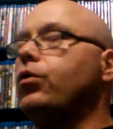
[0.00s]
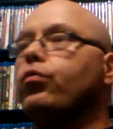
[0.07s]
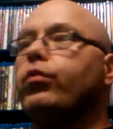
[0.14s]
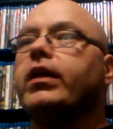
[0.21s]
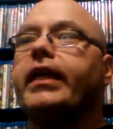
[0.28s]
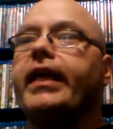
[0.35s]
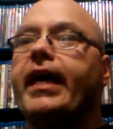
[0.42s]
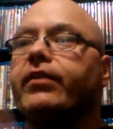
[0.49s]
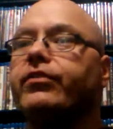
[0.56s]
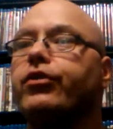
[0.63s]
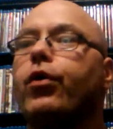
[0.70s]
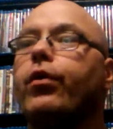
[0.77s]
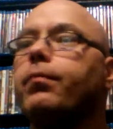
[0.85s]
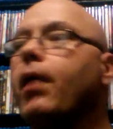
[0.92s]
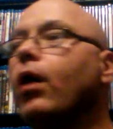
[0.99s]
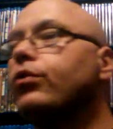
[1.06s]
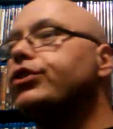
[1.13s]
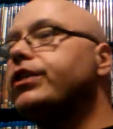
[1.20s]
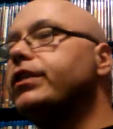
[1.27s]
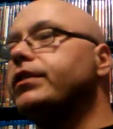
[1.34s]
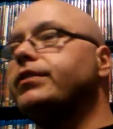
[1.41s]
really has no
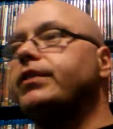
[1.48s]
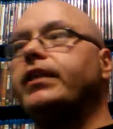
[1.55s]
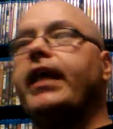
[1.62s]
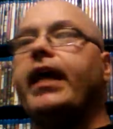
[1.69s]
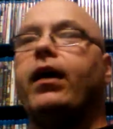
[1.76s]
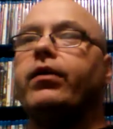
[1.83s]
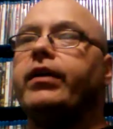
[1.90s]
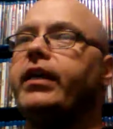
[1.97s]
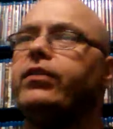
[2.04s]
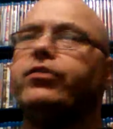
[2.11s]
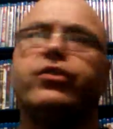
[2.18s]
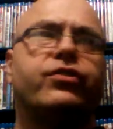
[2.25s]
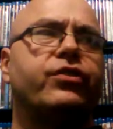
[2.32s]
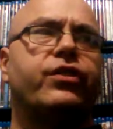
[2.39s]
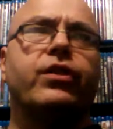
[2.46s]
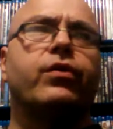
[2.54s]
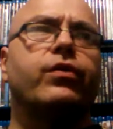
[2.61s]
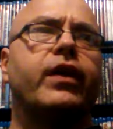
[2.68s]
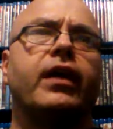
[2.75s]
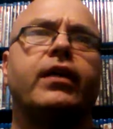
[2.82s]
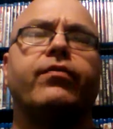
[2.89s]
emotions and how he's just
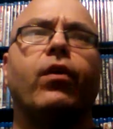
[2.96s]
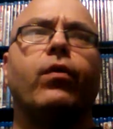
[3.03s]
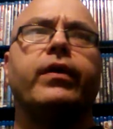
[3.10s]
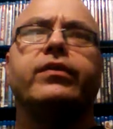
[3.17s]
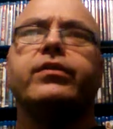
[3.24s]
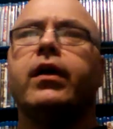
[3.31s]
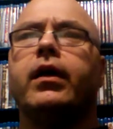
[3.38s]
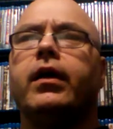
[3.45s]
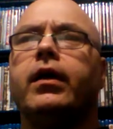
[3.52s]
kind of always